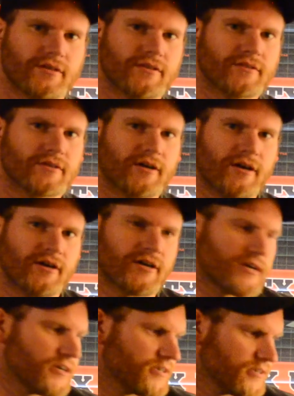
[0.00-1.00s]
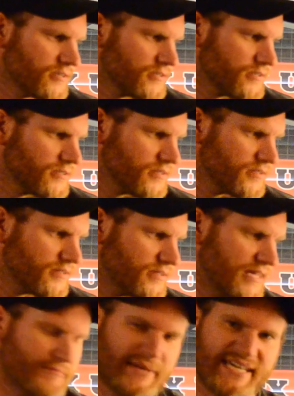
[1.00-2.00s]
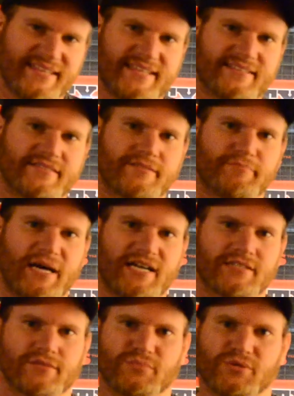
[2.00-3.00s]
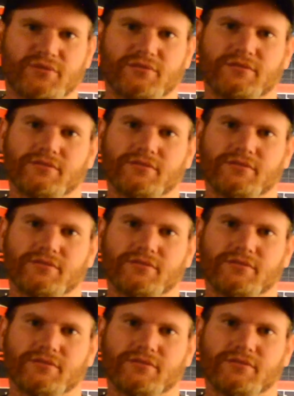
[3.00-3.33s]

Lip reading: The car that made this possible